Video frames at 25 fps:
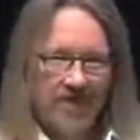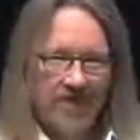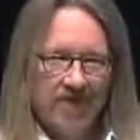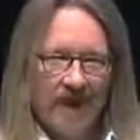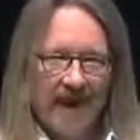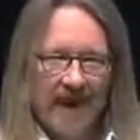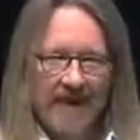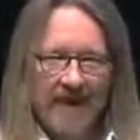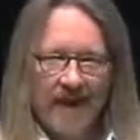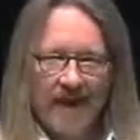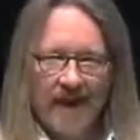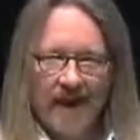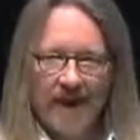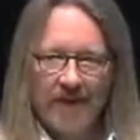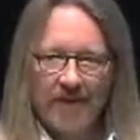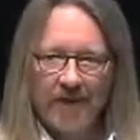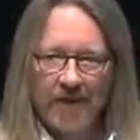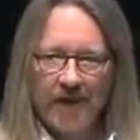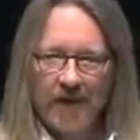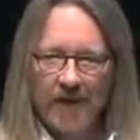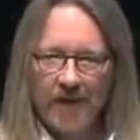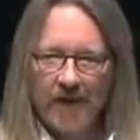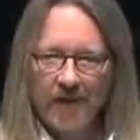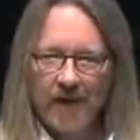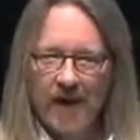that's enough.
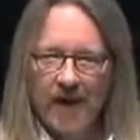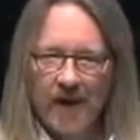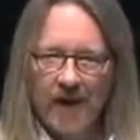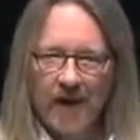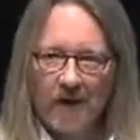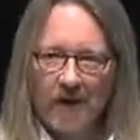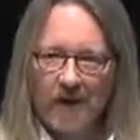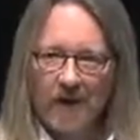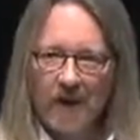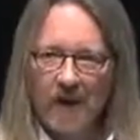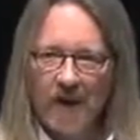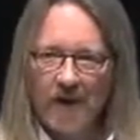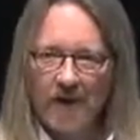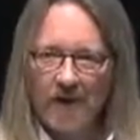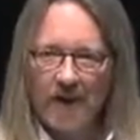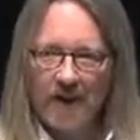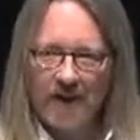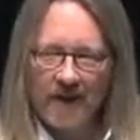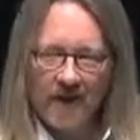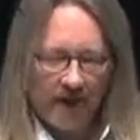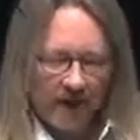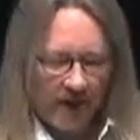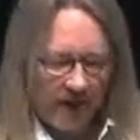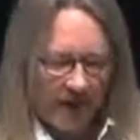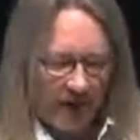You can follow along with
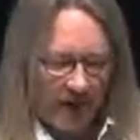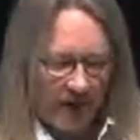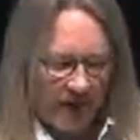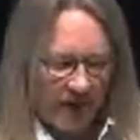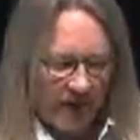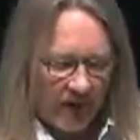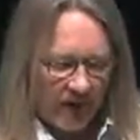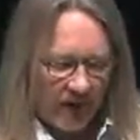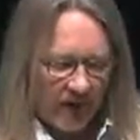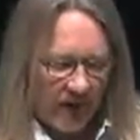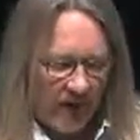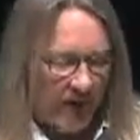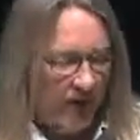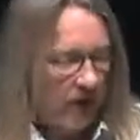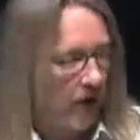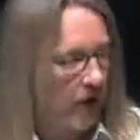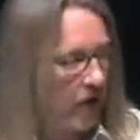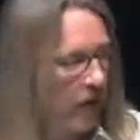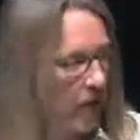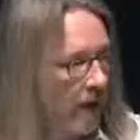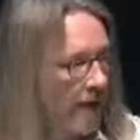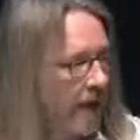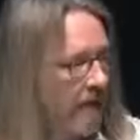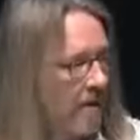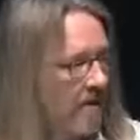the syllabus and see
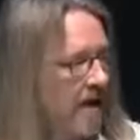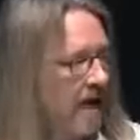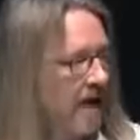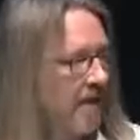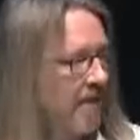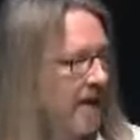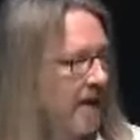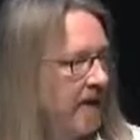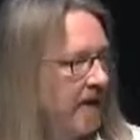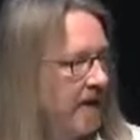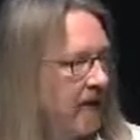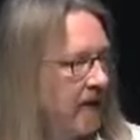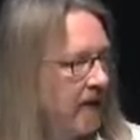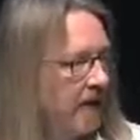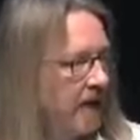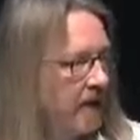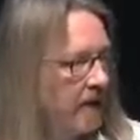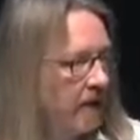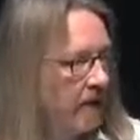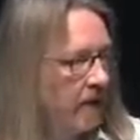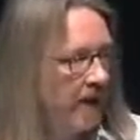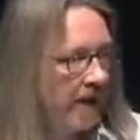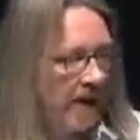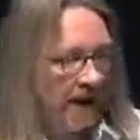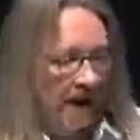sort of what the topics are
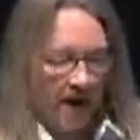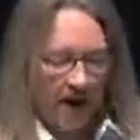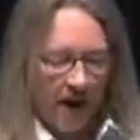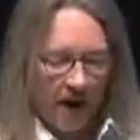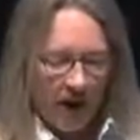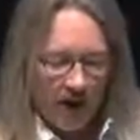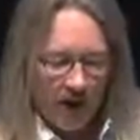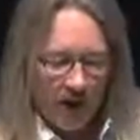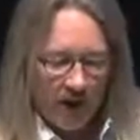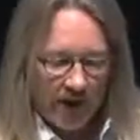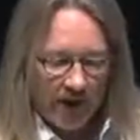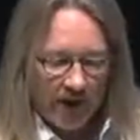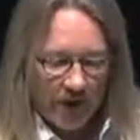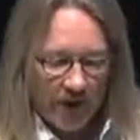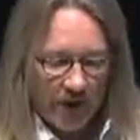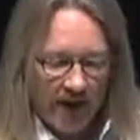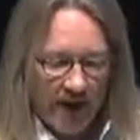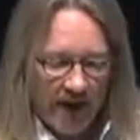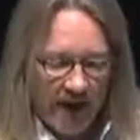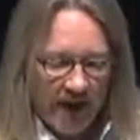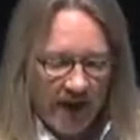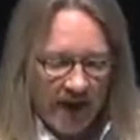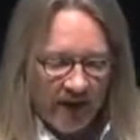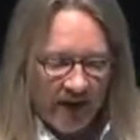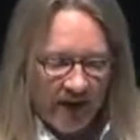each week, what the
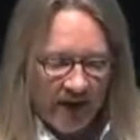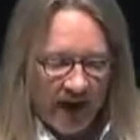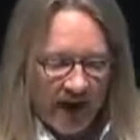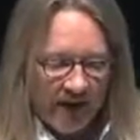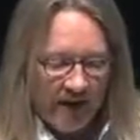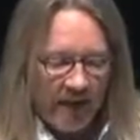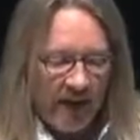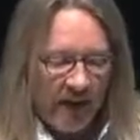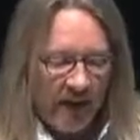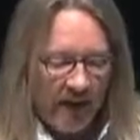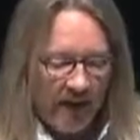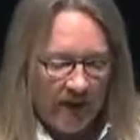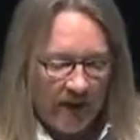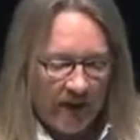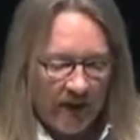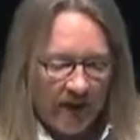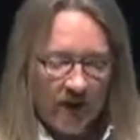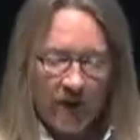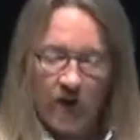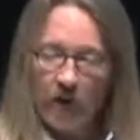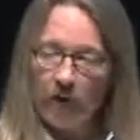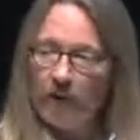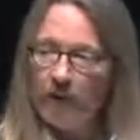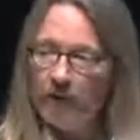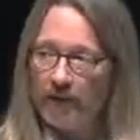reading assignment is to
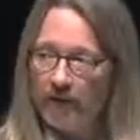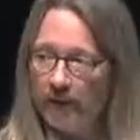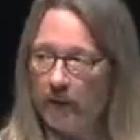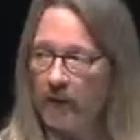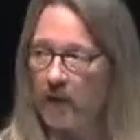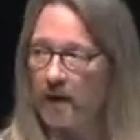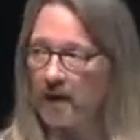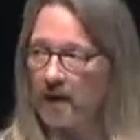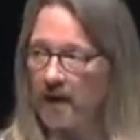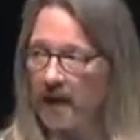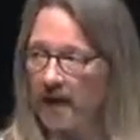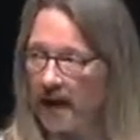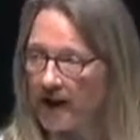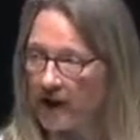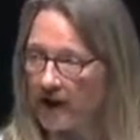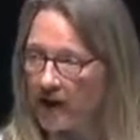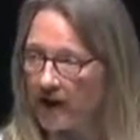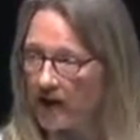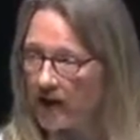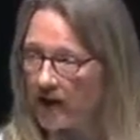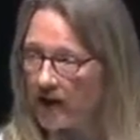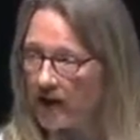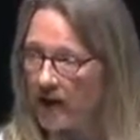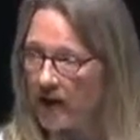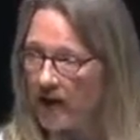do before the
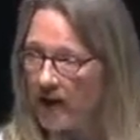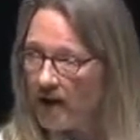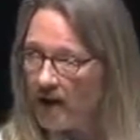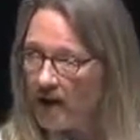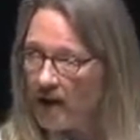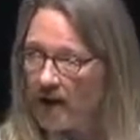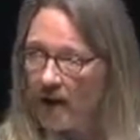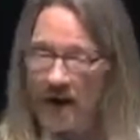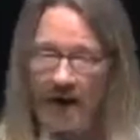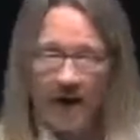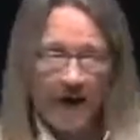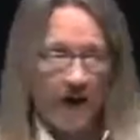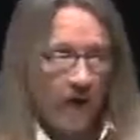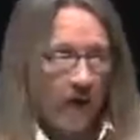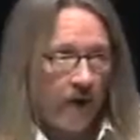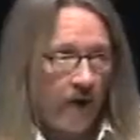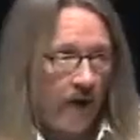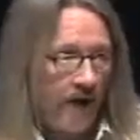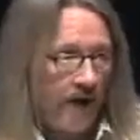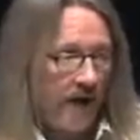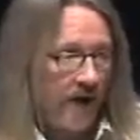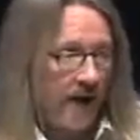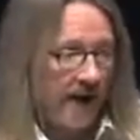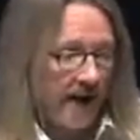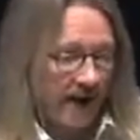lecture in
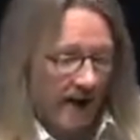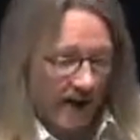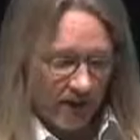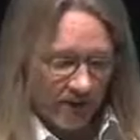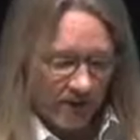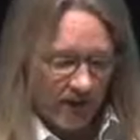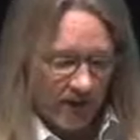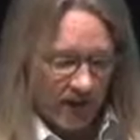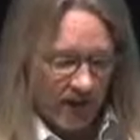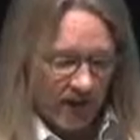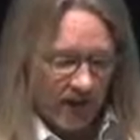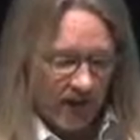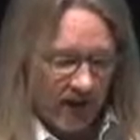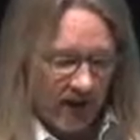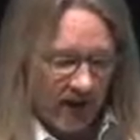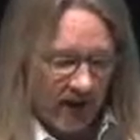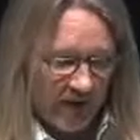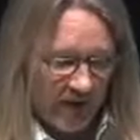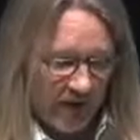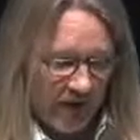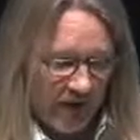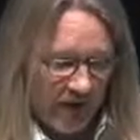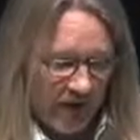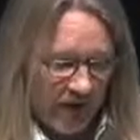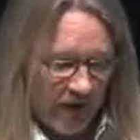order to get the most
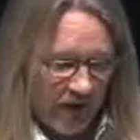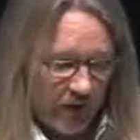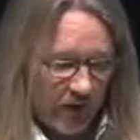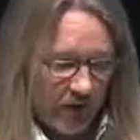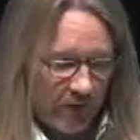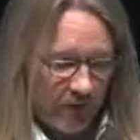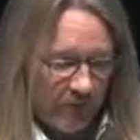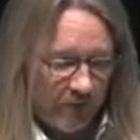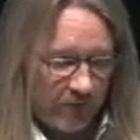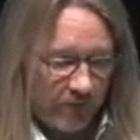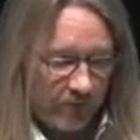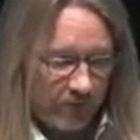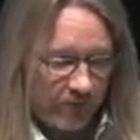out of the lecture.